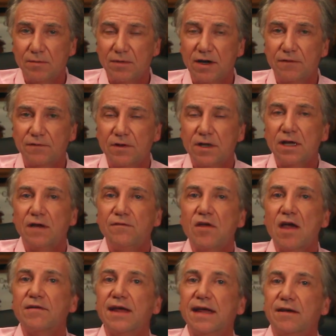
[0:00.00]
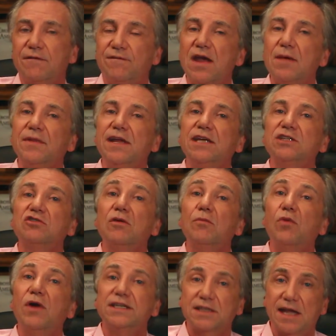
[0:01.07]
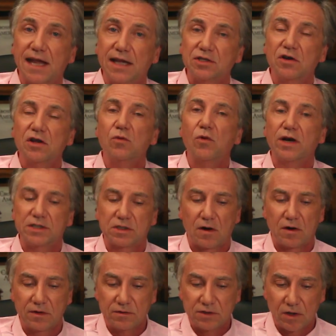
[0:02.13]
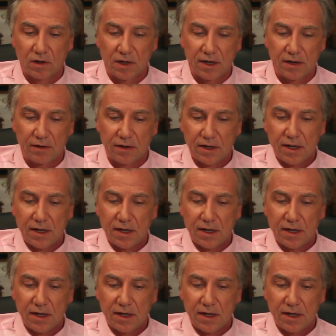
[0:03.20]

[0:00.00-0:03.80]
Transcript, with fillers: But if, if you have a family history of breast cancer, you'd want to start those earlier.